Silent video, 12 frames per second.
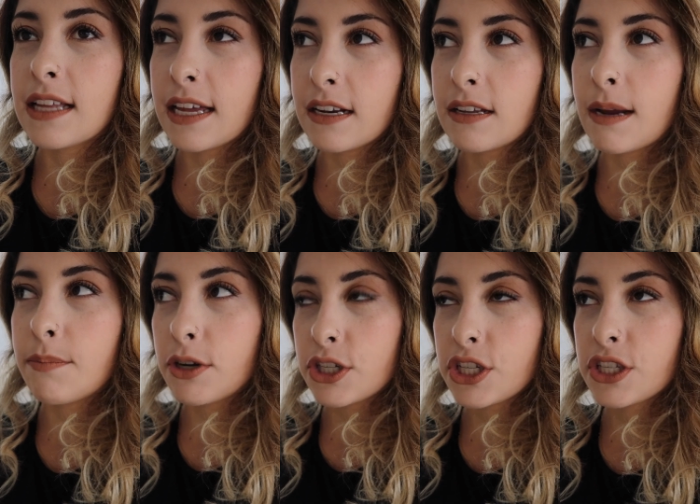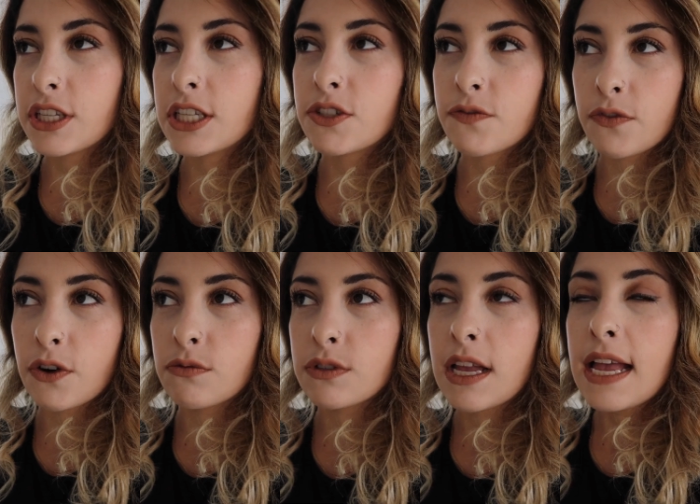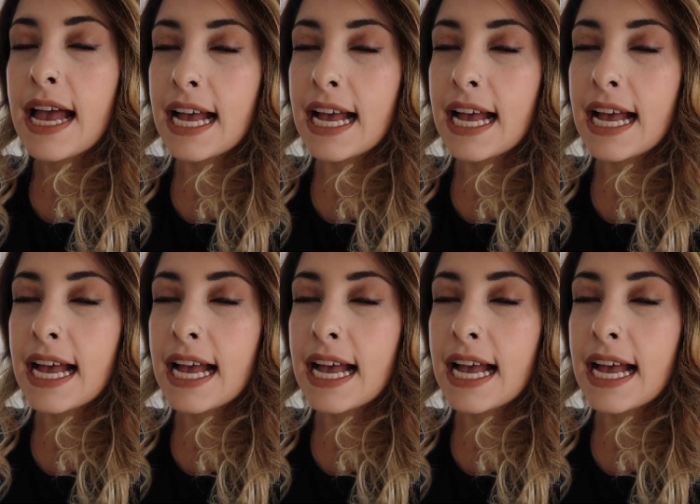that i purchased is frozen